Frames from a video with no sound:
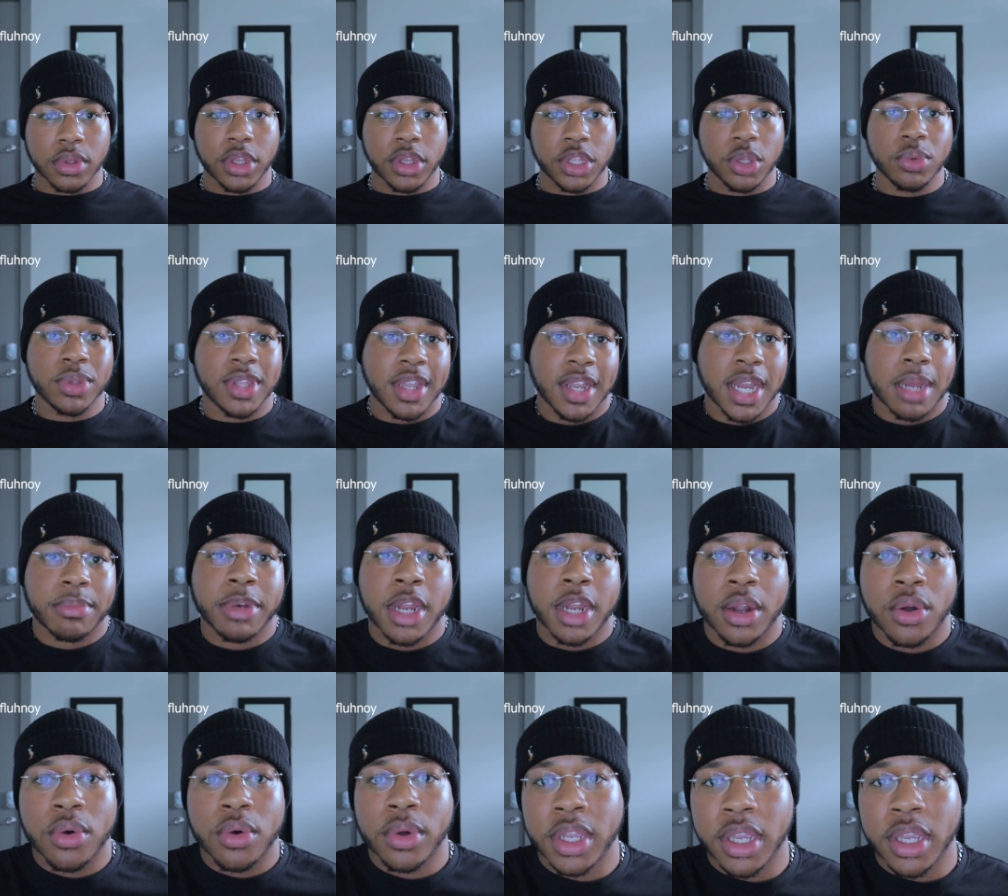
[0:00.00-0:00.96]
You think I'm
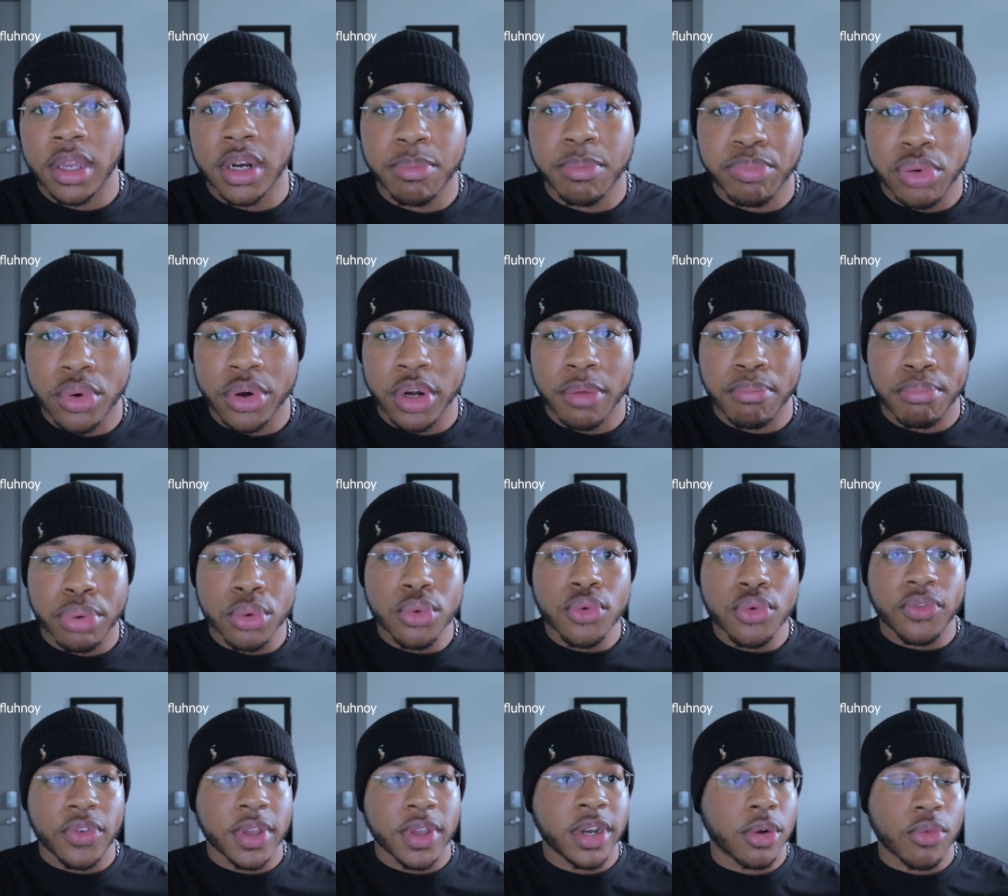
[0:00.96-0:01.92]
not gonna get up on the
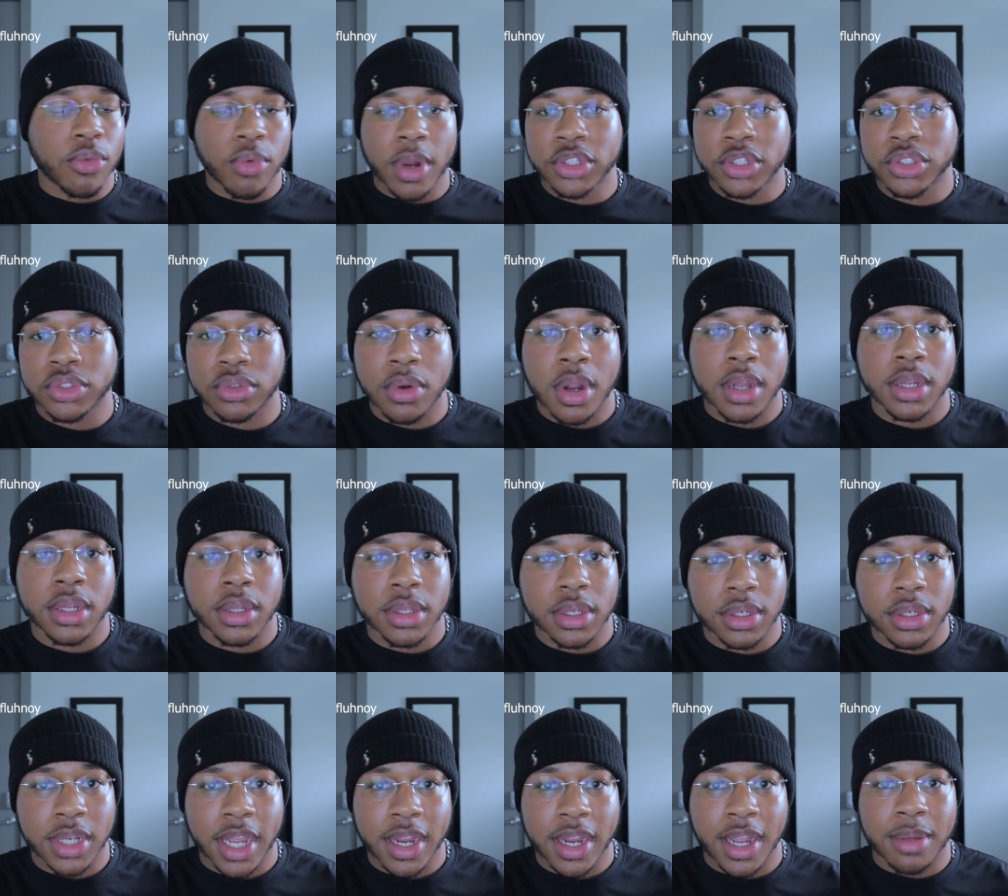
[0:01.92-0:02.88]
booth in a restaurant
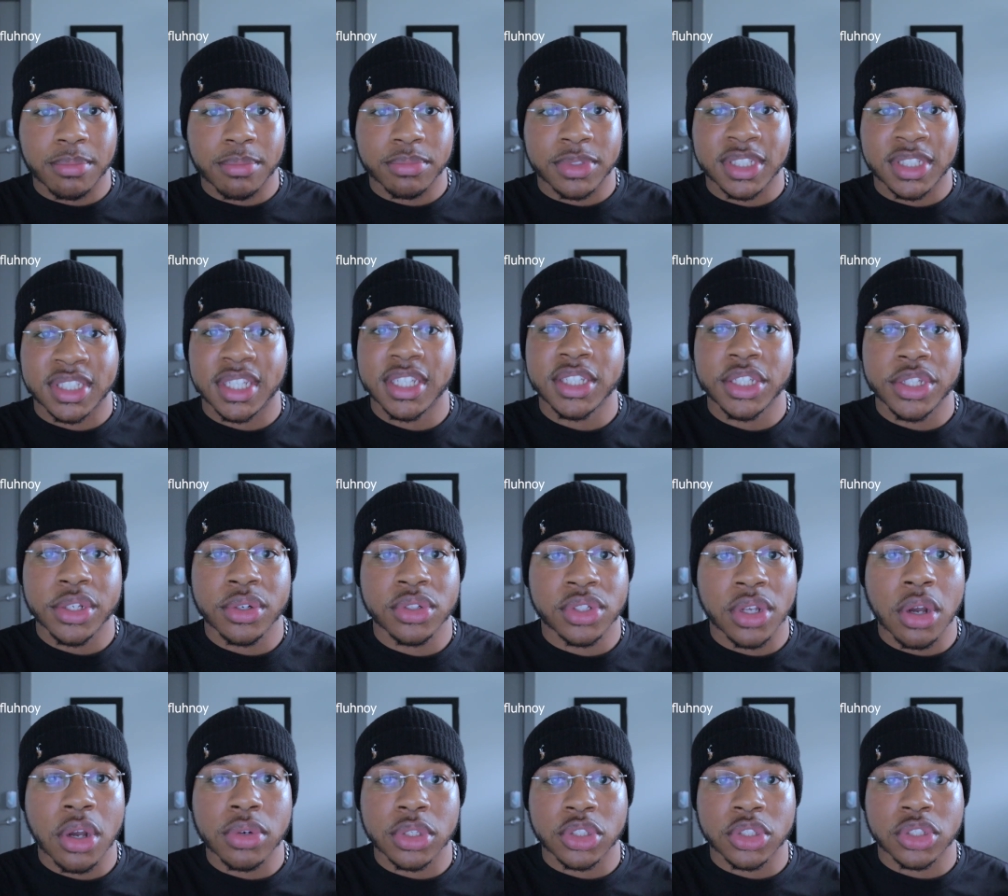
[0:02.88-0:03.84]
like I'm 6 years
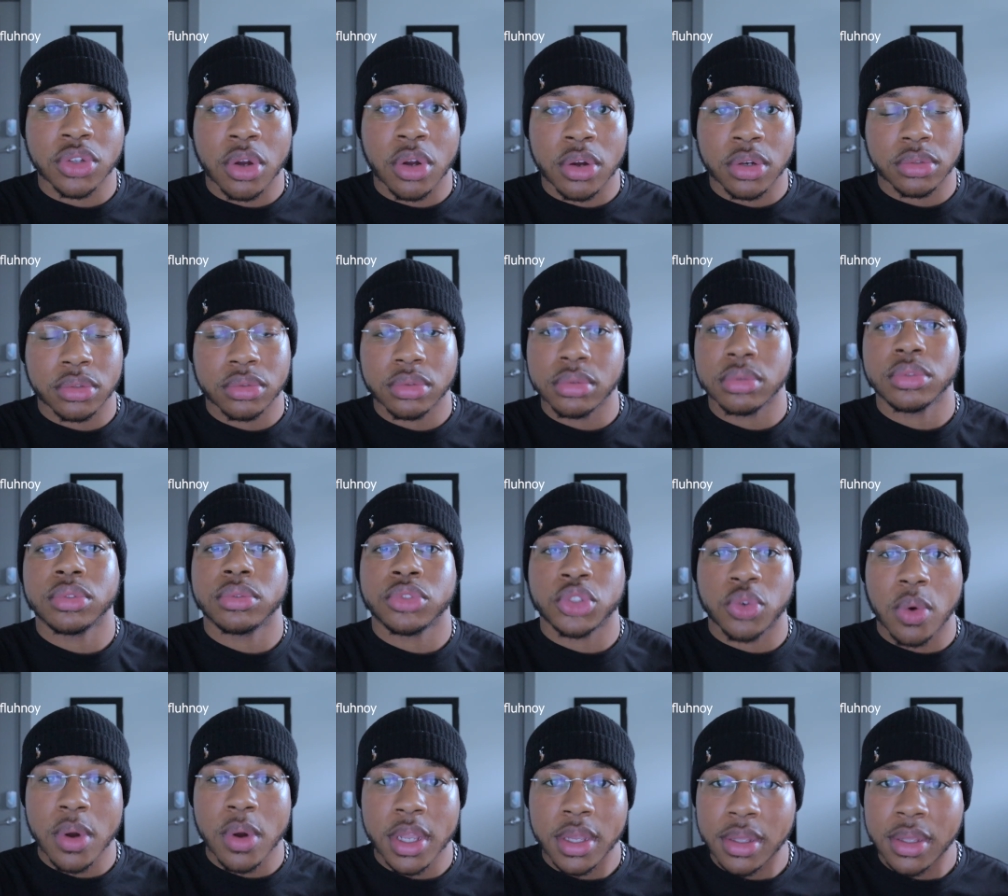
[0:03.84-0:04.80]
old and start
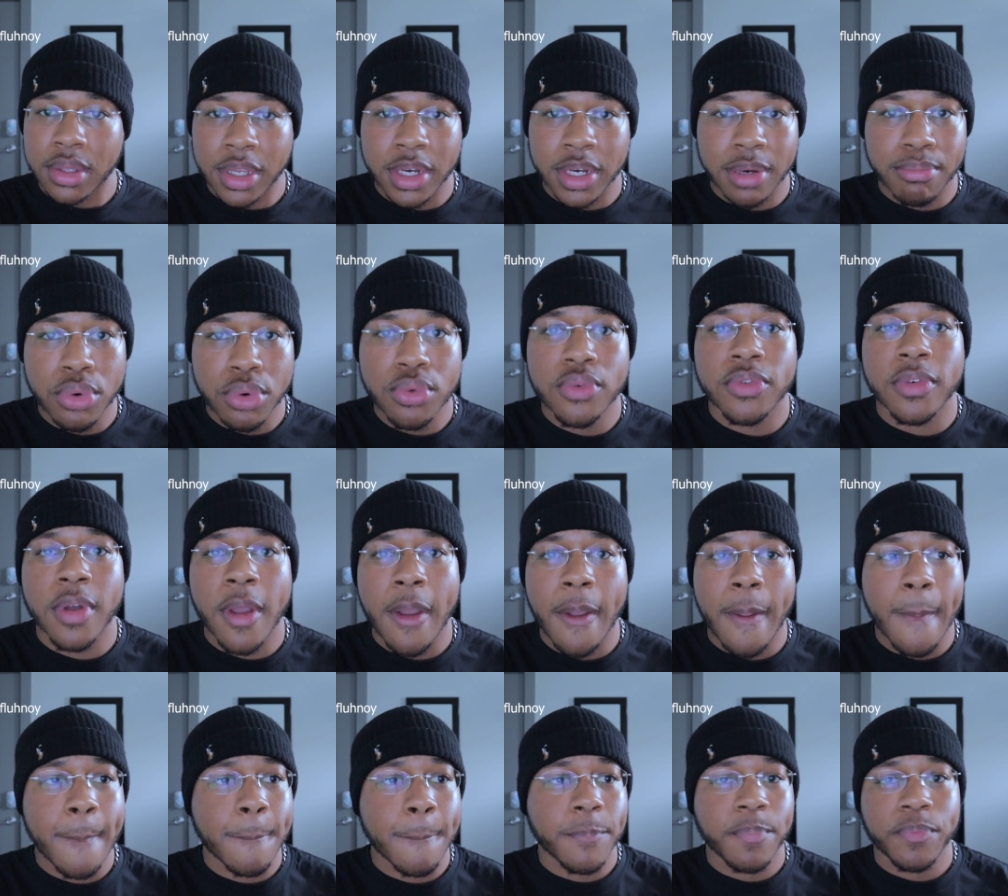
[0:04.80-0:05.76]
twerking in the booth?
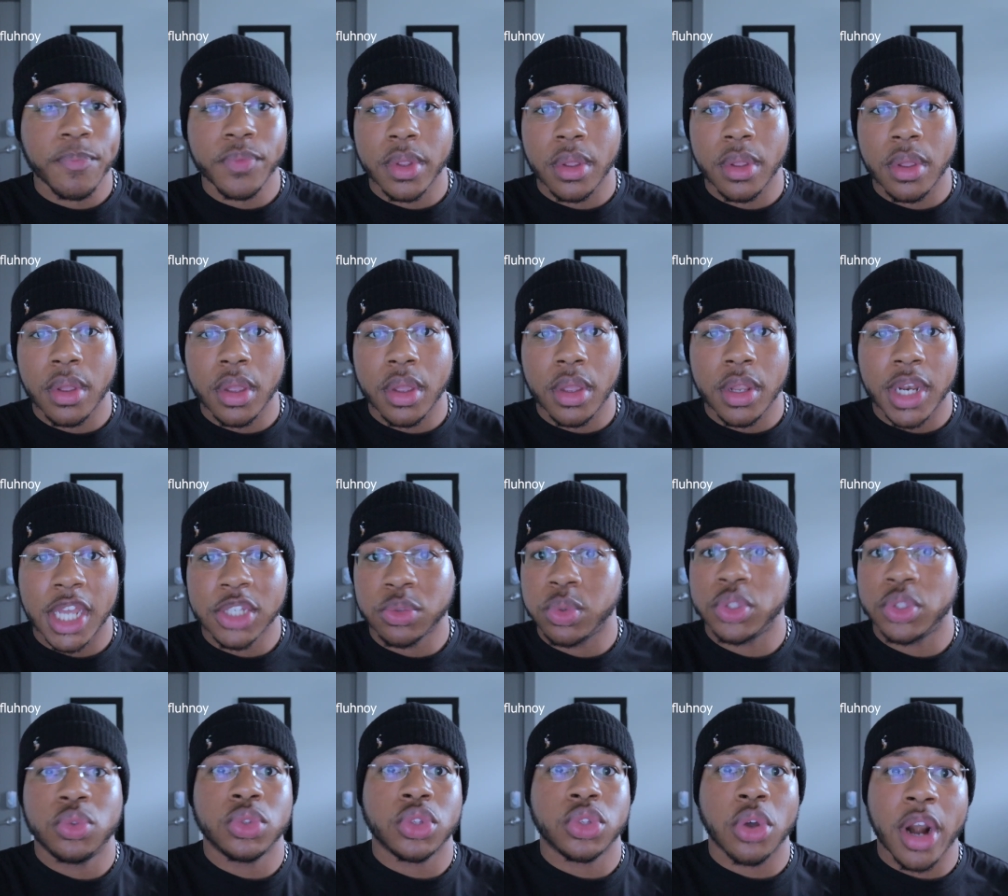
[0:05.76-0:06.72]
That's
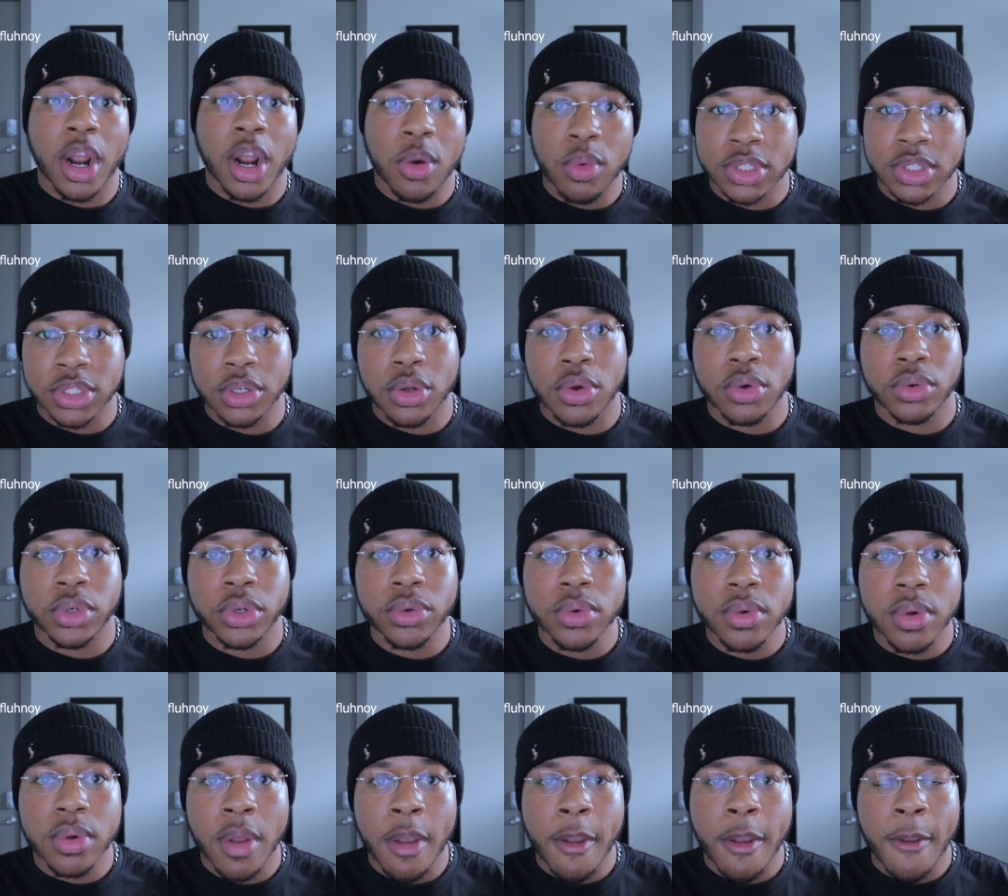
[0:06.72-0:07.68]
what you thought I wasn't gonna do?